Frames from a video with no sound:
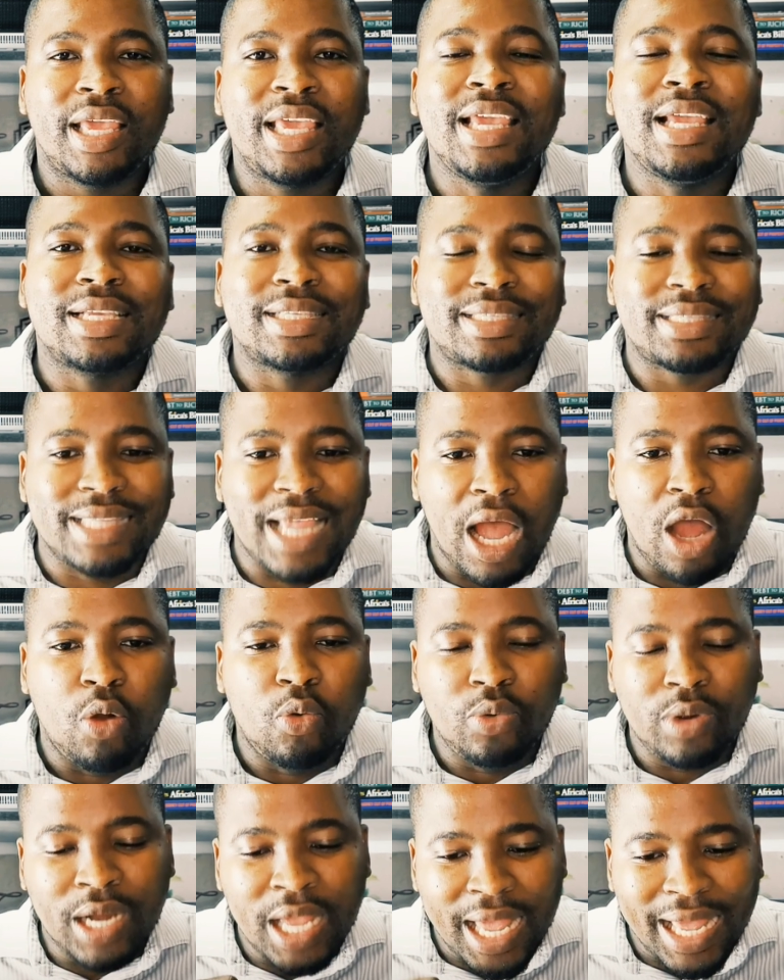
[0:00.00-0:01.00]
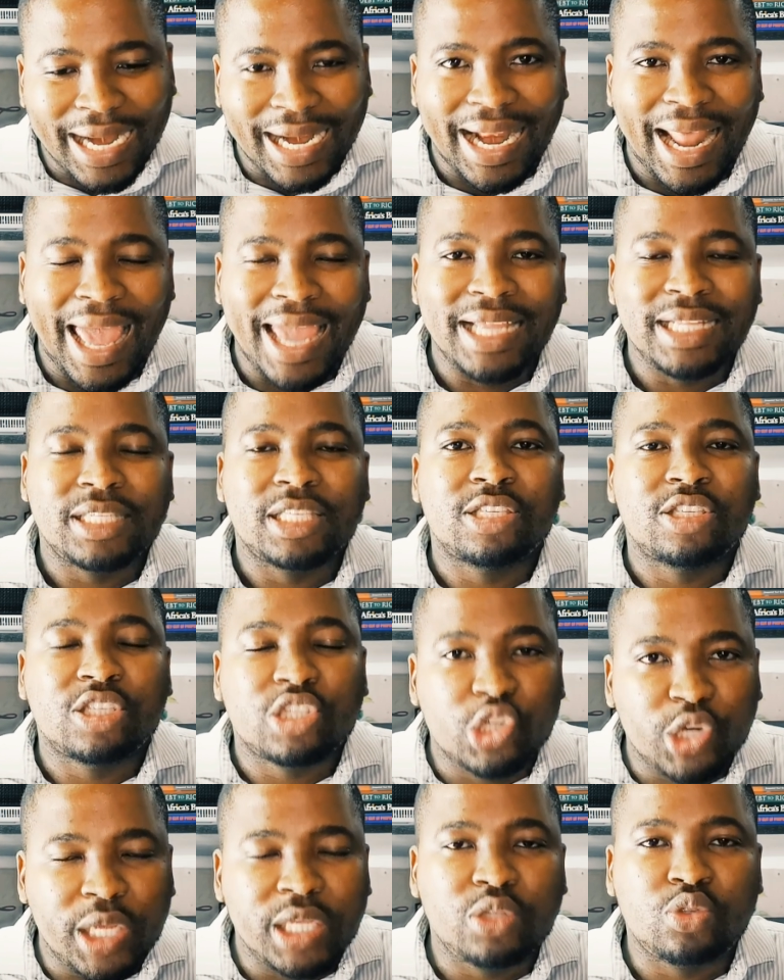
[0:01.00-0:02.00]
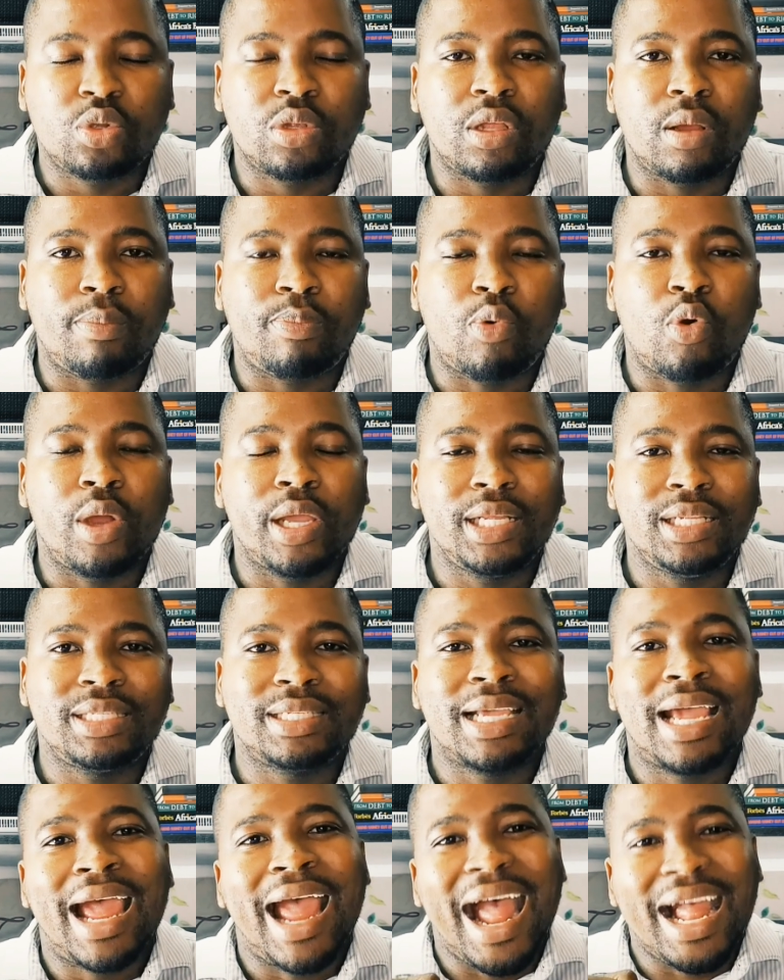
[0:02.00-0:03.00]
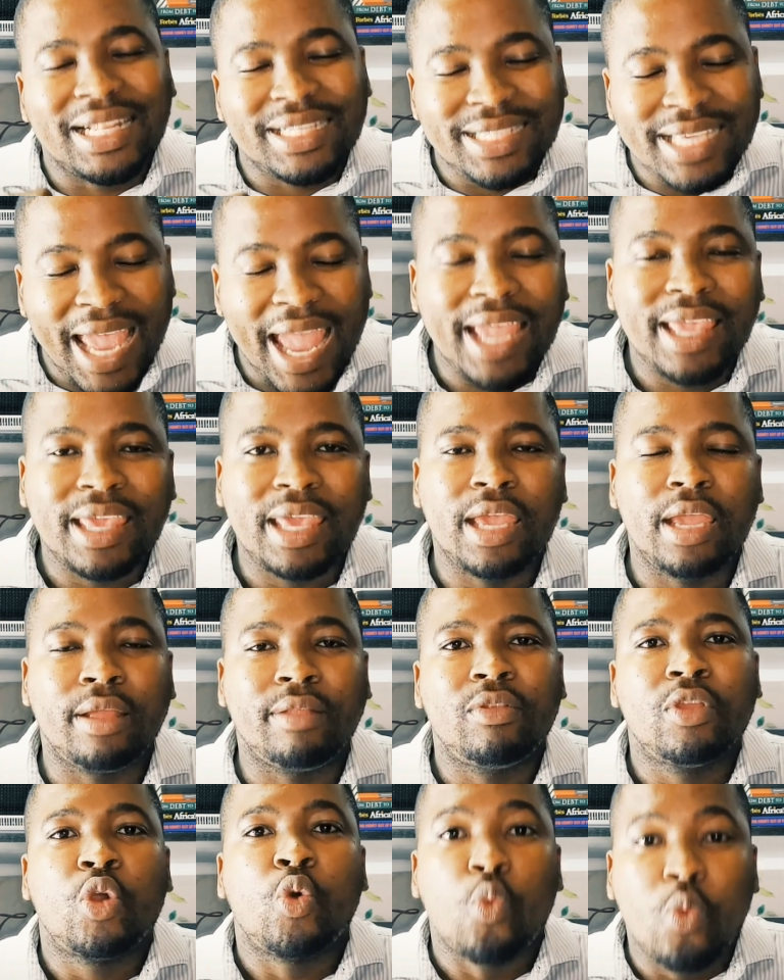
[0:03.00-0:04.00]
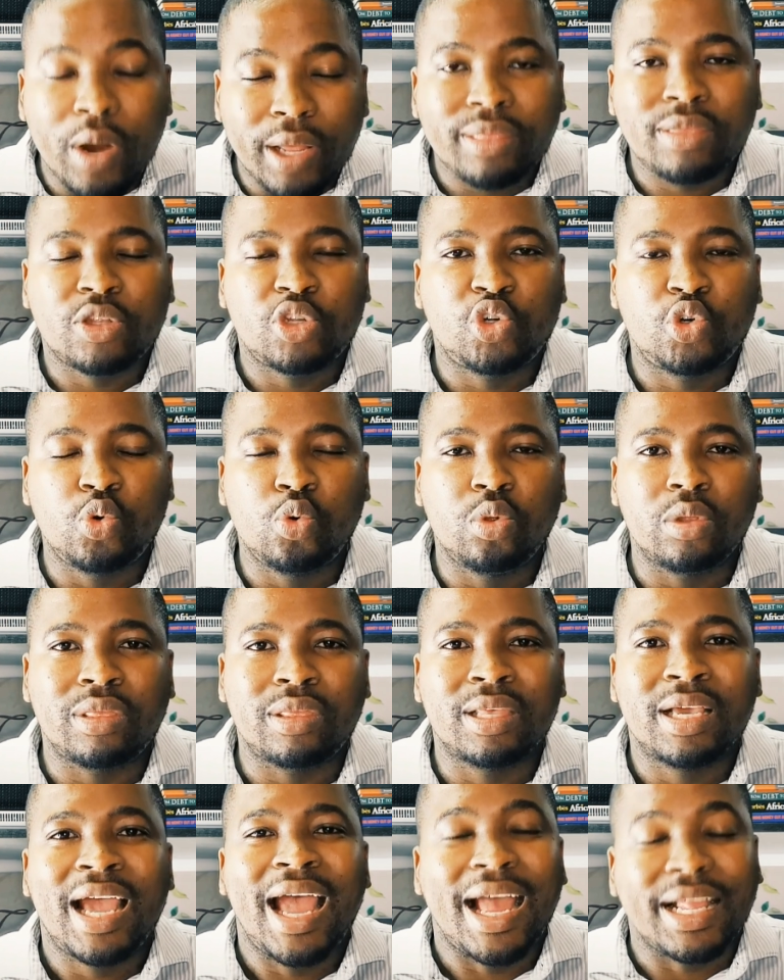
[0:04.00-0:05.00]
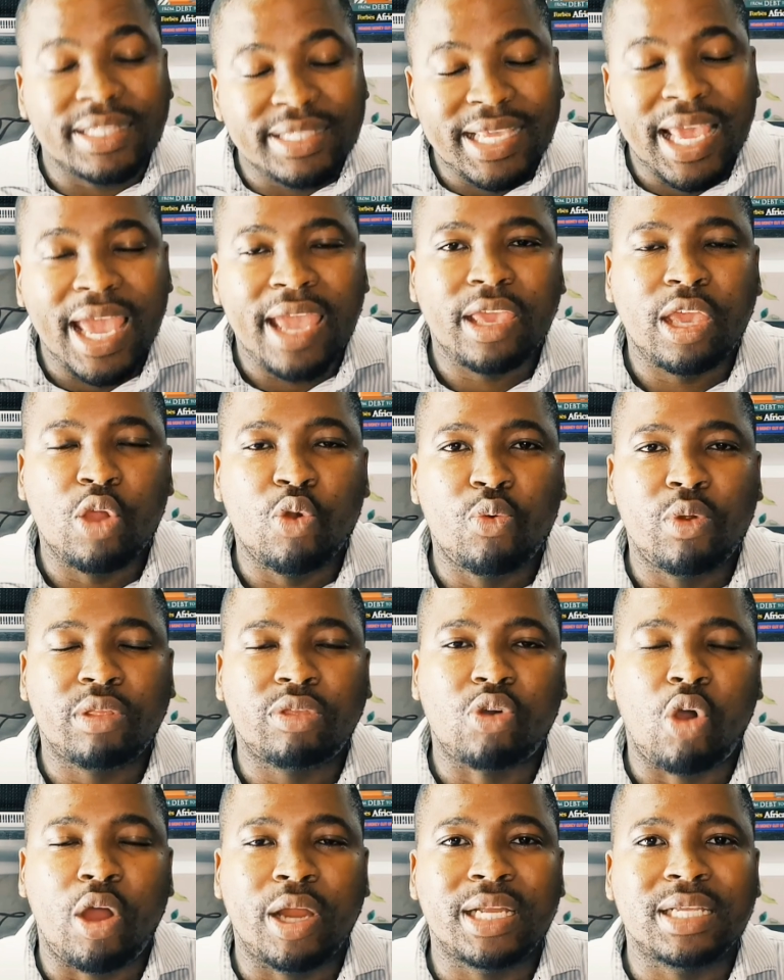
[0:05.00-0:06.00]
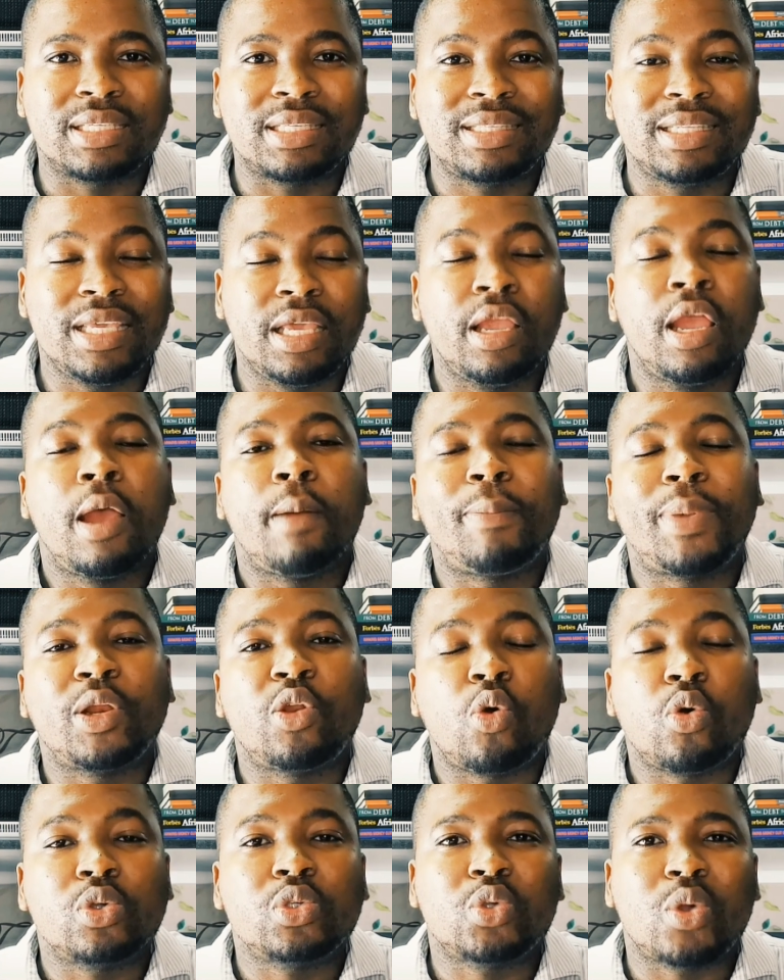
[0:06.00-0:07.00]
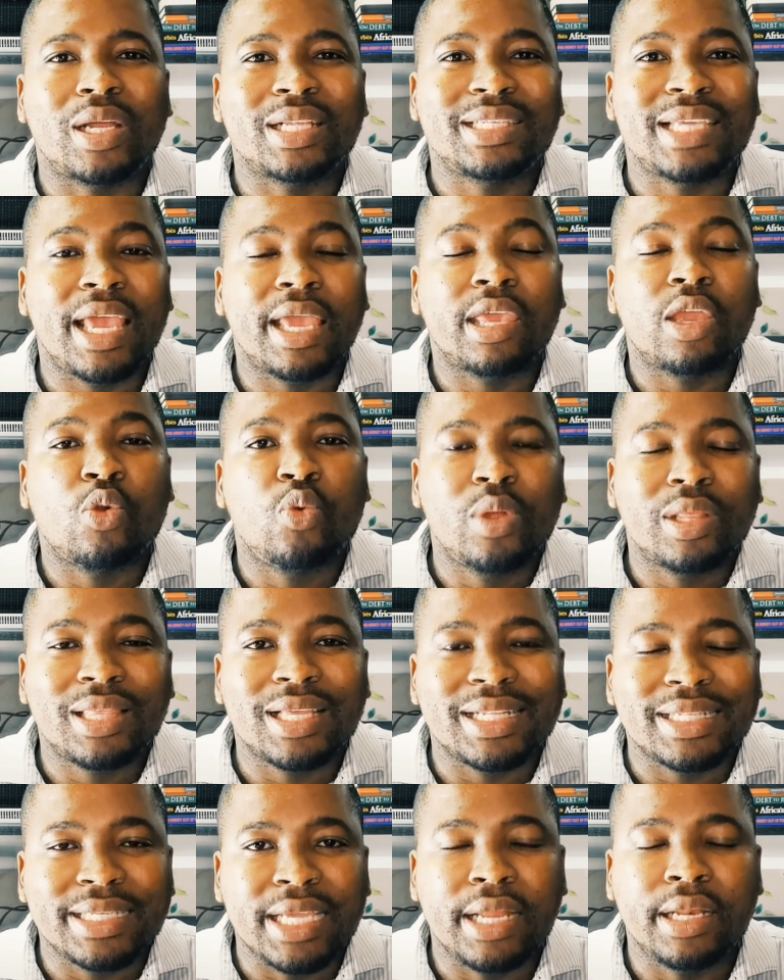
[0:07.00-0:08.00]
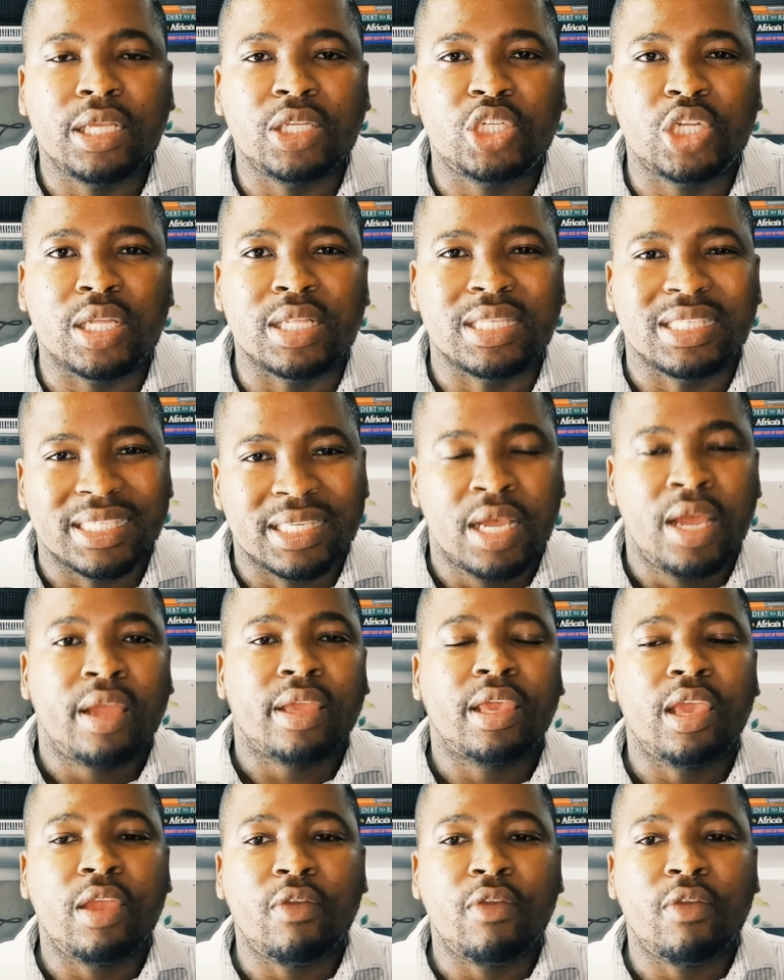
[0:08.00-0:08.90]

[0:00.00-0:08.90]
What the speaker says: He is downright straight to the point, attacking with truth, attacking with honesty, but also attacking with intelligence,